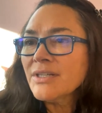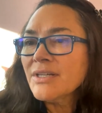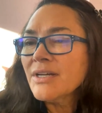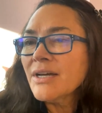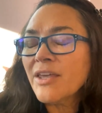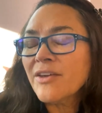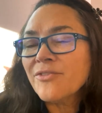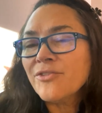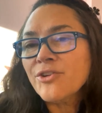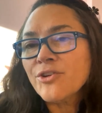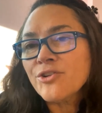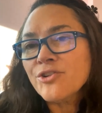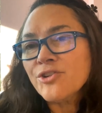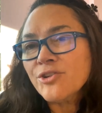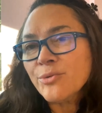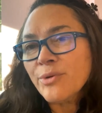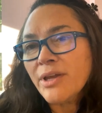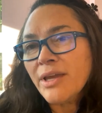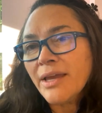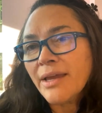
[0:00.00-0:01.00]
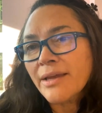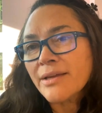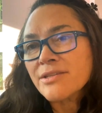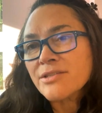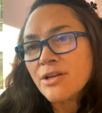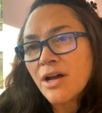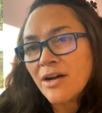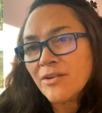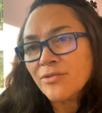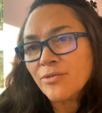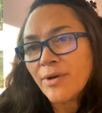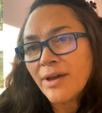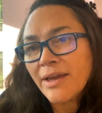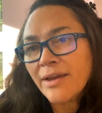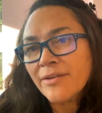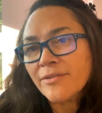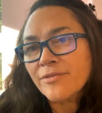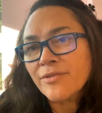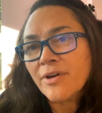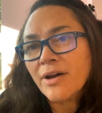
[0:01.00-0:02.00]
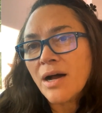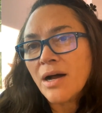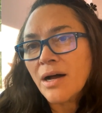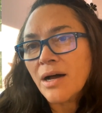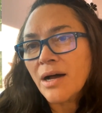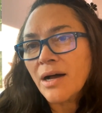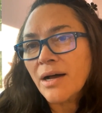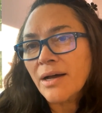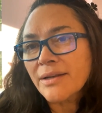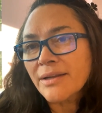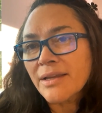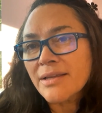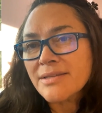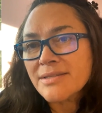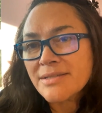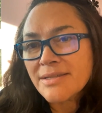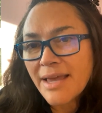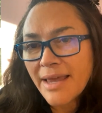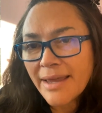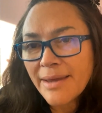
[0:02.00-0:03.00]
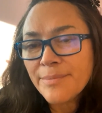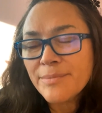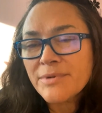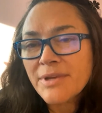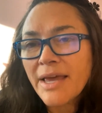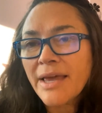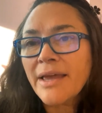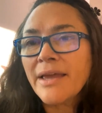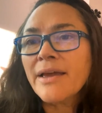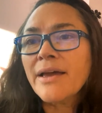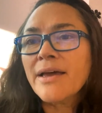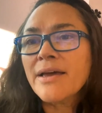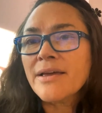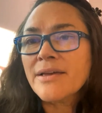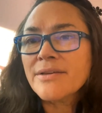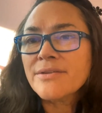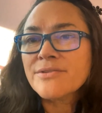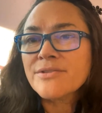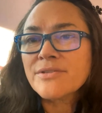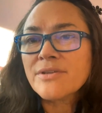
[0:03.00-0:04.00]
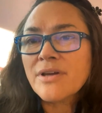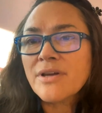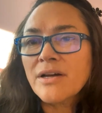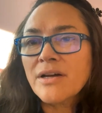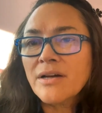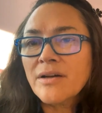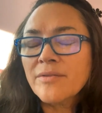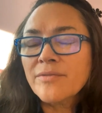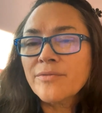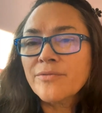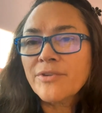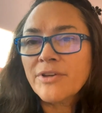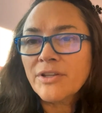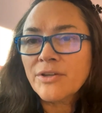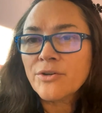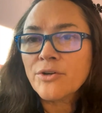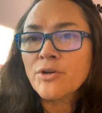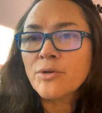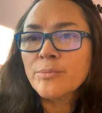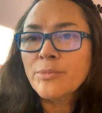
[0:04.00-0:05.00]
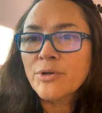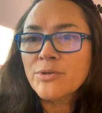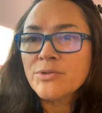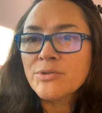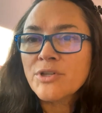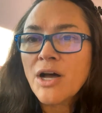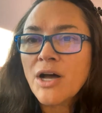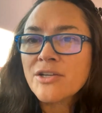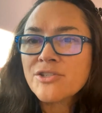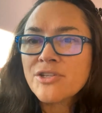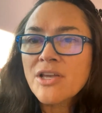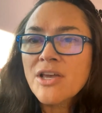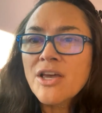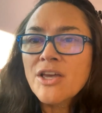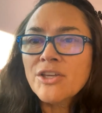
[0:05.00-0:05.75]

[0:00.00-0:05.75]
If you're doing Softwave on the same day as filler or Botox,